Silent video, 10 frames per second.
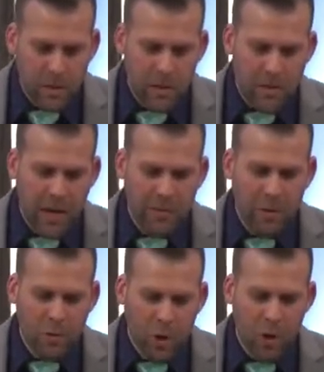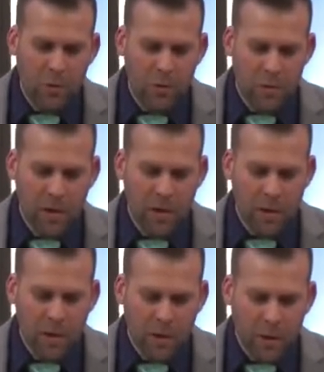Samuel rose
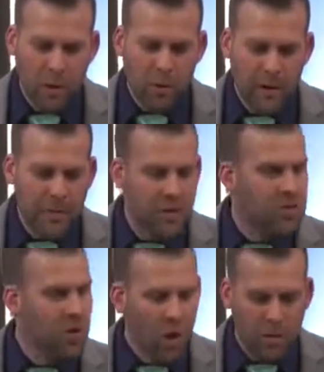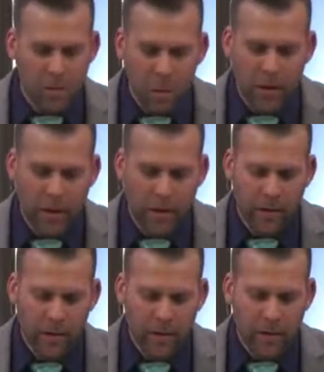early to meet Saul in the morning.
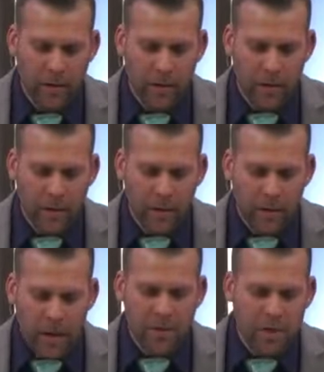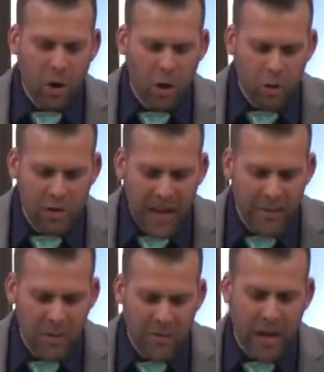It was told
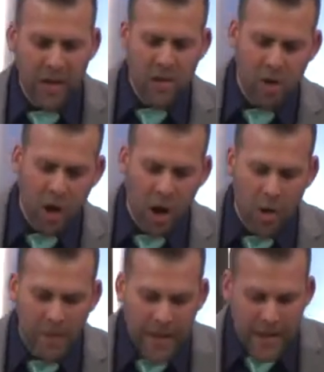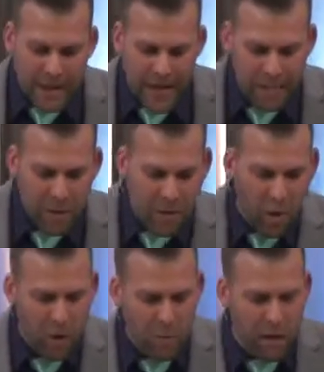Samuel, saying, Saul came to
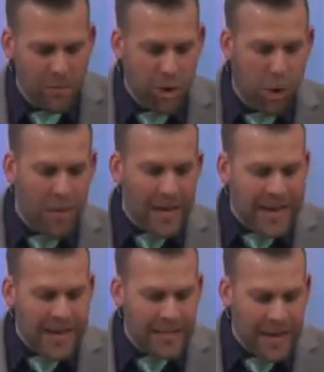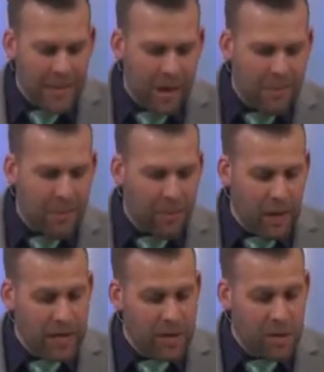Carmel, and behold, he set him up a
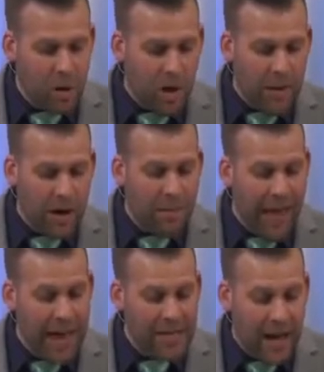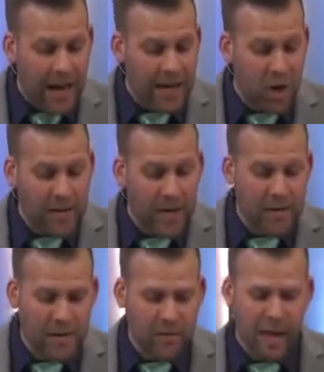place and has gone about and passed on and gone down
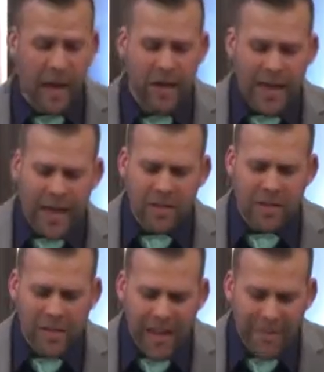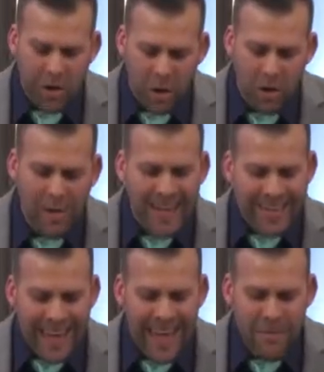to Gilgal. And Samuel
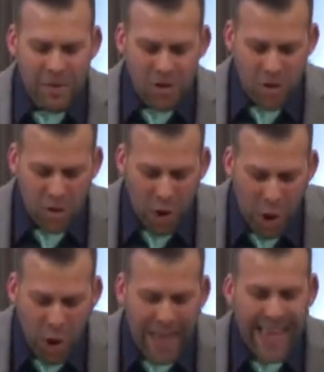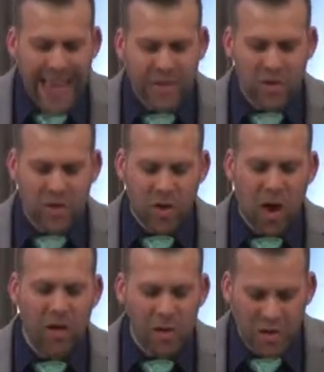came to Saul, and
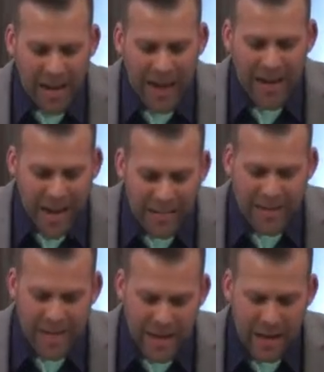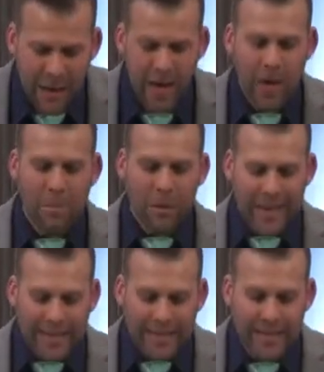Saul said unto him,
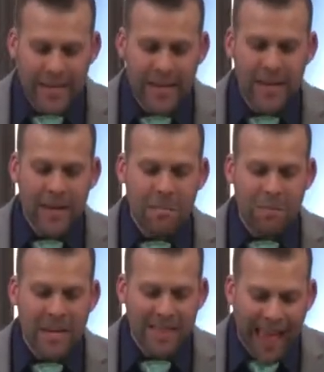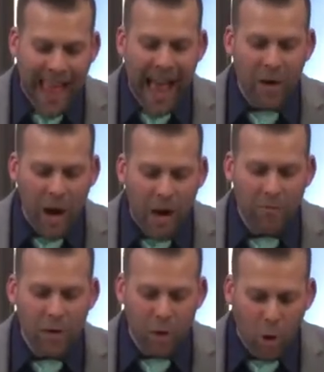Blessed be thou
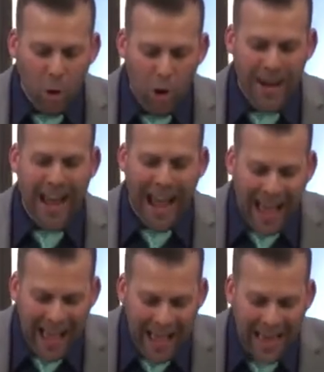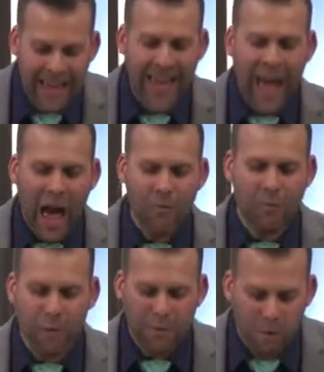of the Lord. I have
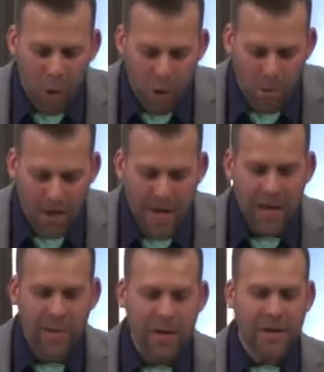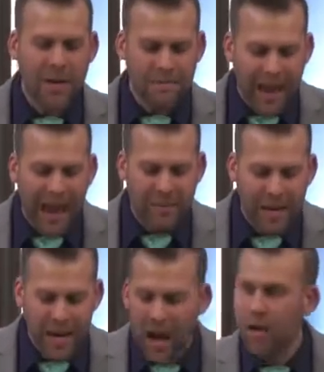performed the
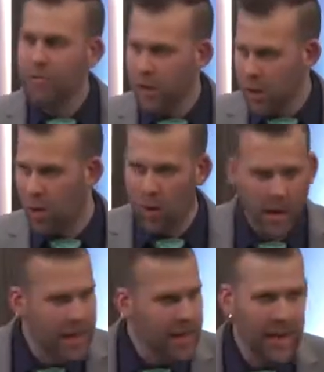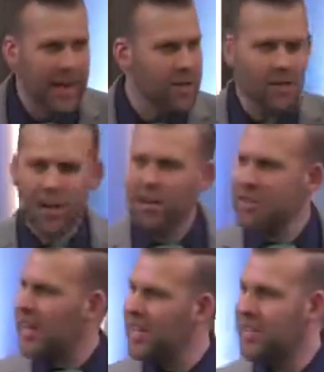commandment of the Lord. Saul
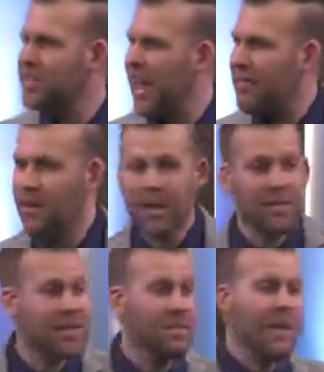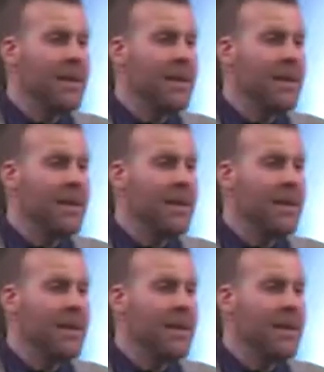says to Samuel, Listen,